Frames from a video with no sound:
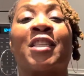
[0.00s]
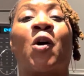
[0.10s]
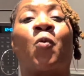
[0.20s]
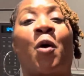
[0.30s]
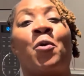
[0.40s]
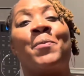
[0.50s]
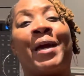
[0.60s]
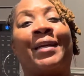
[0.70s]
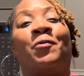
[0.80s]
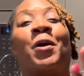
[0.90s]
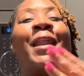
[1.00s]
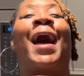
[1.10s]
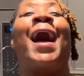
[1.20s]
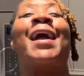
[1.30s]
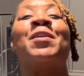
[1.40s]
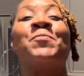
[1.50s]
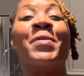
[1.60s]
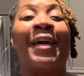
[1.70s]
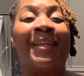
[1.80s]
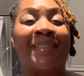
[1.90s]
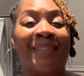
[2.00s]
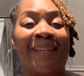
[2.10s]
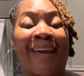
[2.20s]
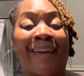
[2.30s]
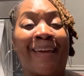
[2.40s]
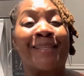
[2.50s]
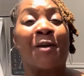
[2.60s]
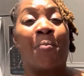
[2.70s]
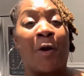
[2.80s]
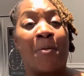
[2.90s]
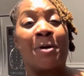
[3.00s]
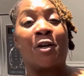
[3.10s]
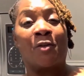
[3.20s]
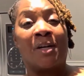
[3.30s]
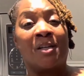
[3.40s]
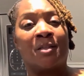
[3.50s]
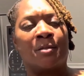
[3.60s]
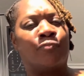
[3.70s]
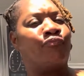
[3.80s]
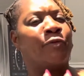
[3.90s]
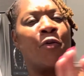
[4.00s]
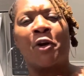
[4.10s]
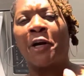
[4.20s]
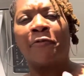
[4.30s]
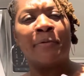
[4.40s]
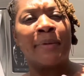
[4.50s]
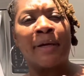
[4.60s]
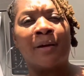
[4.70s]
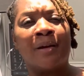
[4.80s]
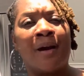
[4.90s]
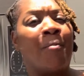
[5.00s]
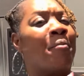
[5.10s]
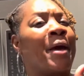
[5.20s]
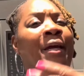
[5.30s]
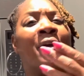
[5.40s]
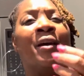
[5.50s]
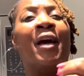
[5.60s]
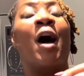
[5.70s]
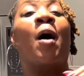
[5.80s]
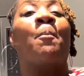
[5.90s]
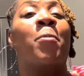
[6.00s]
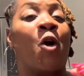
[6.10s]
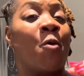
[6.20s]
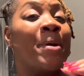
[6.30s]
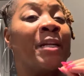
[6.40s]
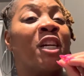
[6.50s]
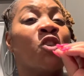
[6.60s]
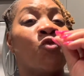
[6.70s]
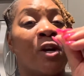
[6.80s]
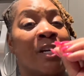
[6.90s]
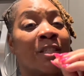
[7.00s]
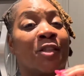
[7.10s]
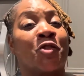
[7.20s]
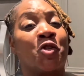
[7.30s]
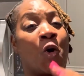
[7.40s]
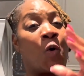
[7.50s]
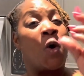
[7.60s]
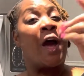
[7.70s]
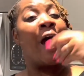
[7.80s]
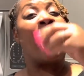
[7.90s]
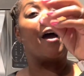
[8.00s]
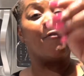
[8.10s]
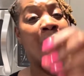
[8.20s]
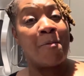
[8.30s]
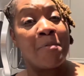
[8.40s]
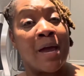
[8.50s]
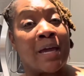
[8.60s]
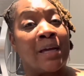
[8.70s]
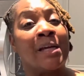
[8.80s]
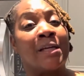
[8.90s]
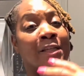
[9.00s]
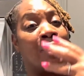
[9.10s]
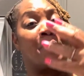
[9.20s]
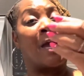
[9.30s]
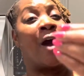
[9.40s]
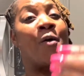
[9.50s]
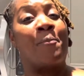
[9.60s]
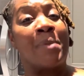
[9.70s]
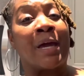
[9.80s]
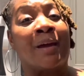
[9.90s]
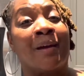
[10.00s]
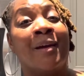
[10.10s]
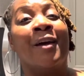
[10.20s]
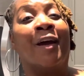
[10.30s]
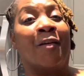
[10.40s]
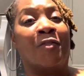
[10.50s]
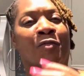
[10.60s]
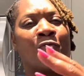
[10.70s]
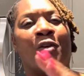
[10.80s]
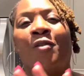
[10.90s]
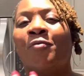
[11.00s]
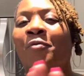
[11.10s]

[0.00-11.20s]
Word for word: So what we're making, what I am making today is a bourbon crush don't come for me. What's I'm it called, baby? A bourbon crush. Okay. So however I make it, it's gonna be how I make it. If it's wrong, you